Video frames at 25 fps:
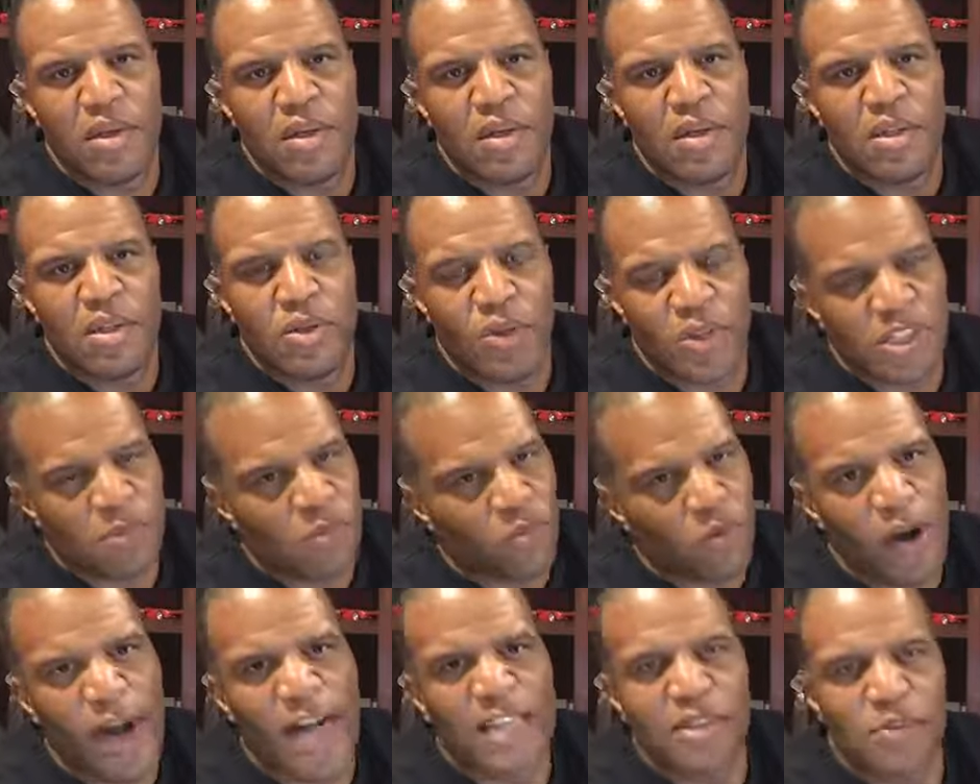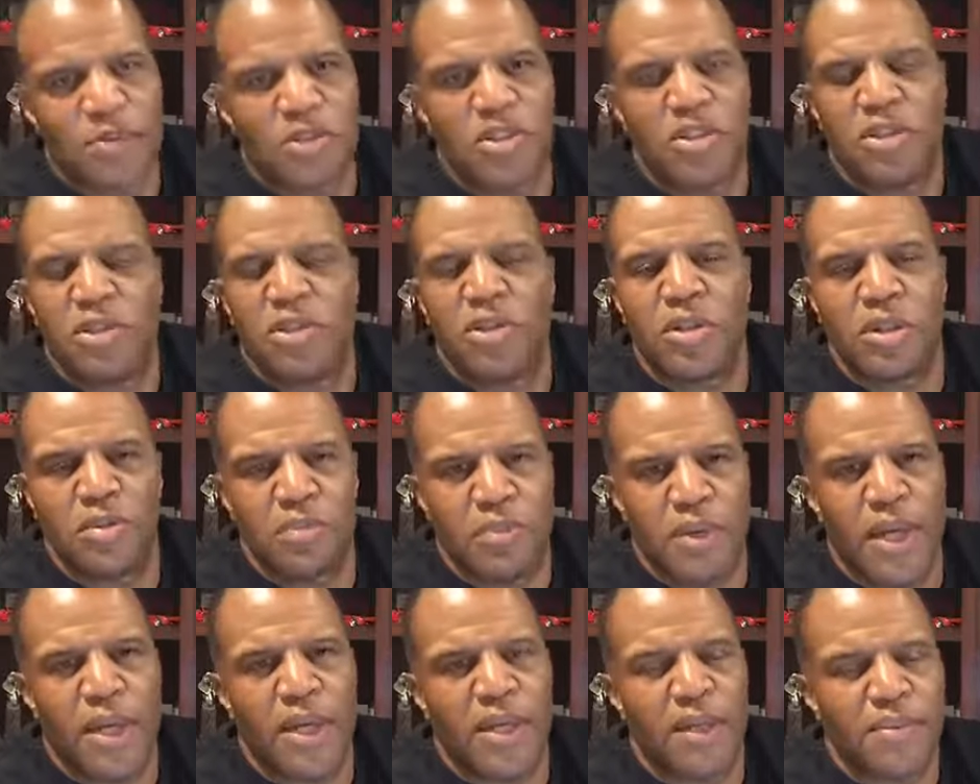to as prosperous as you can
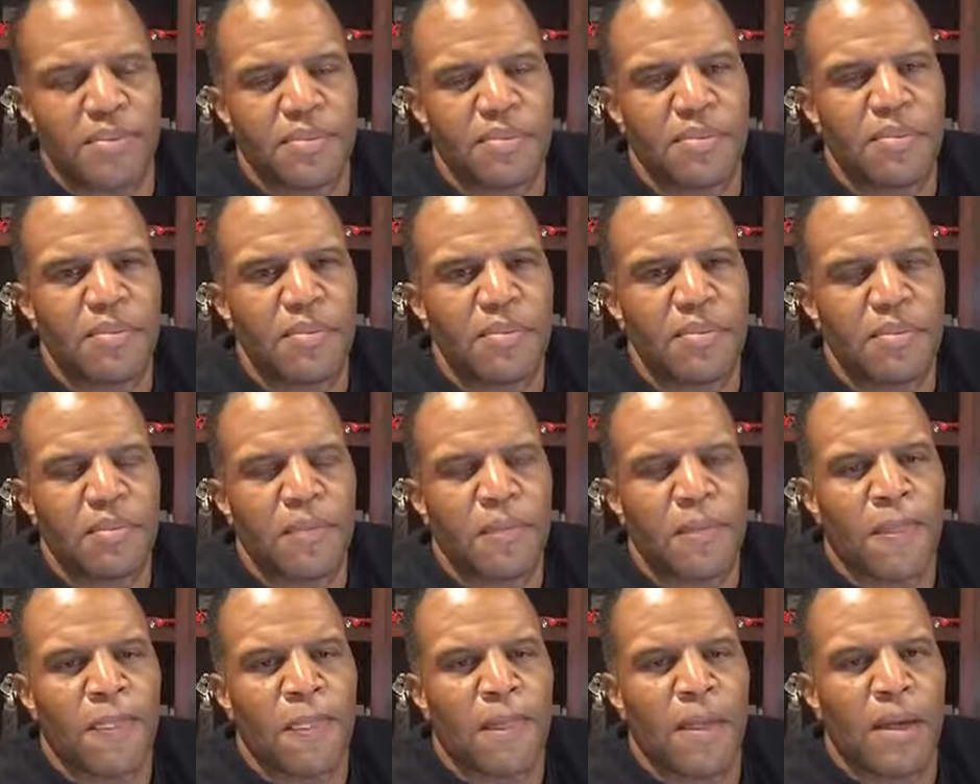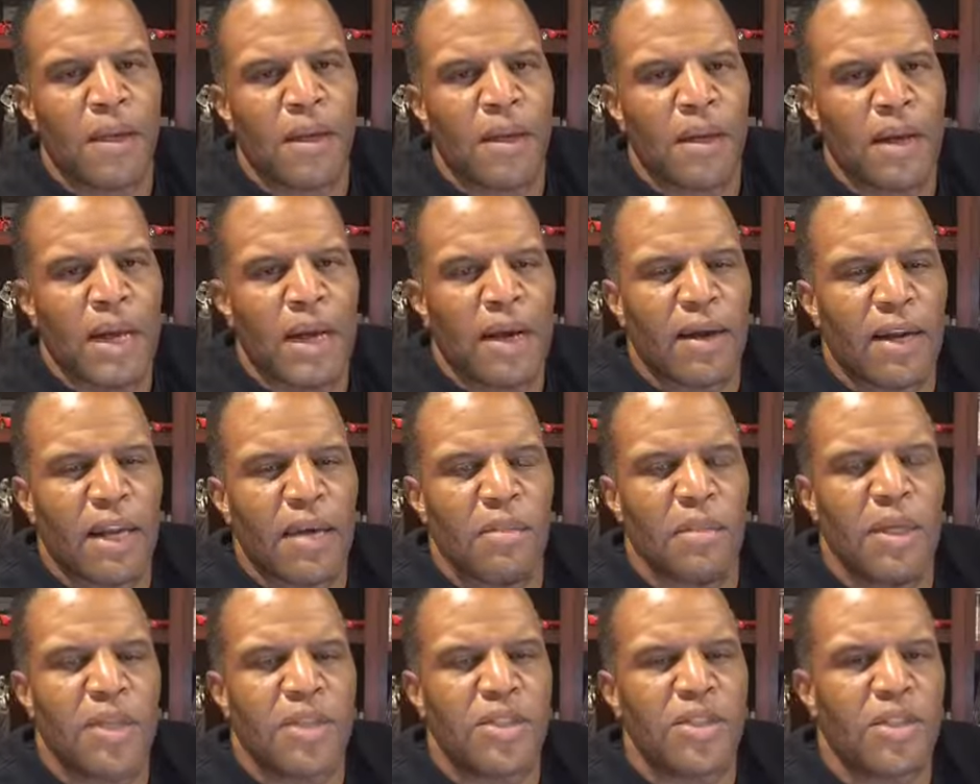be. Now, let
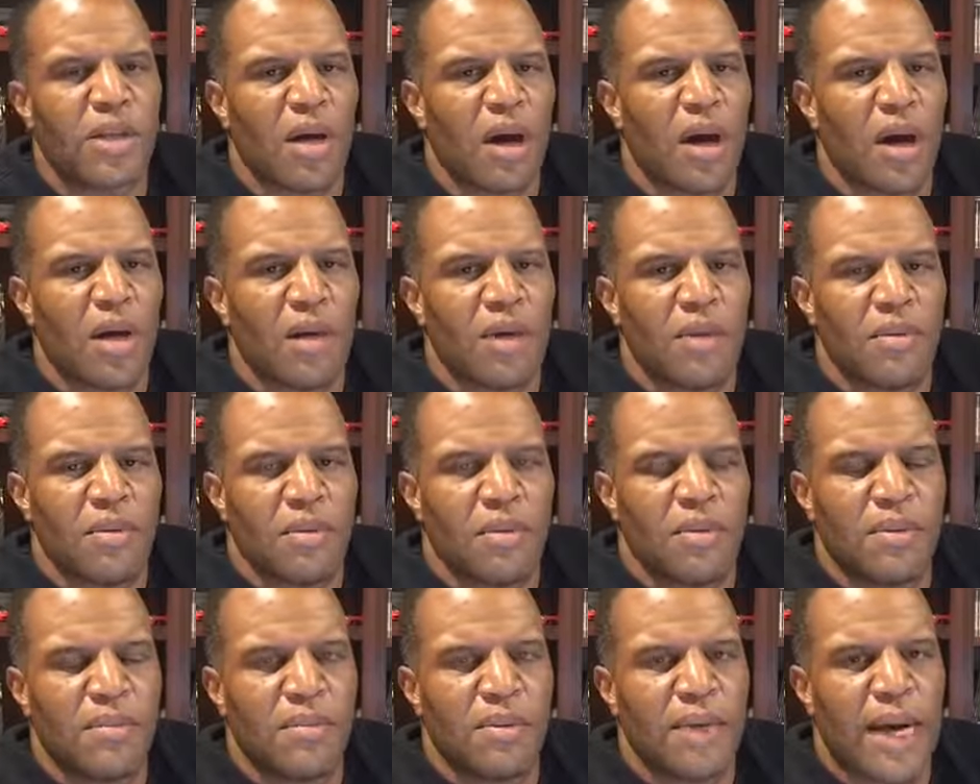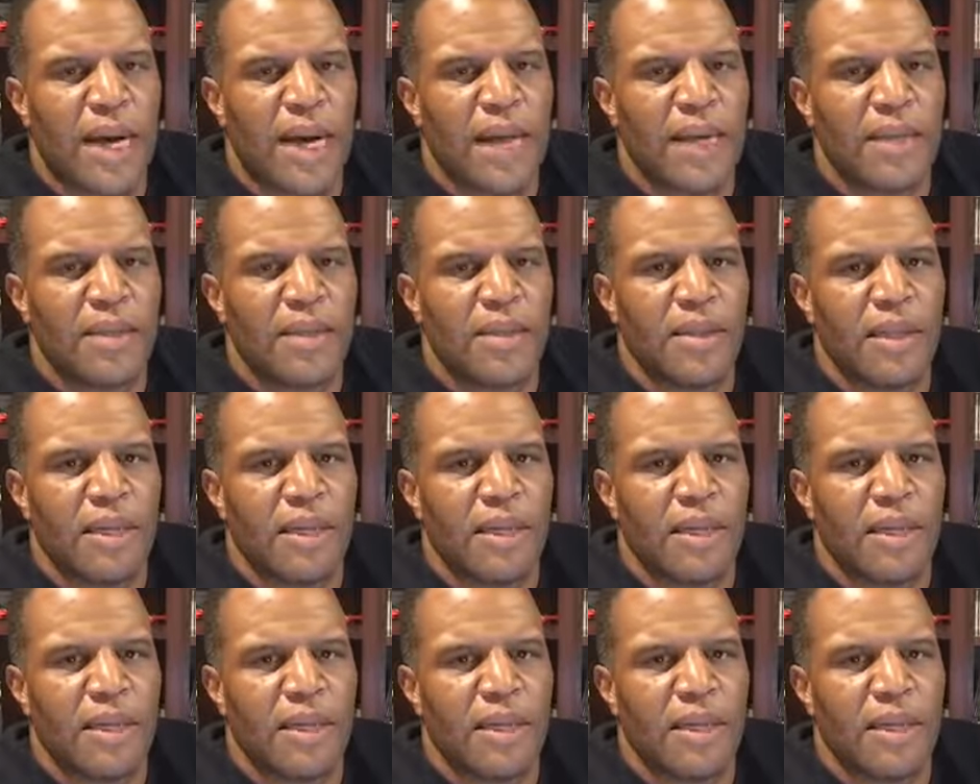me start by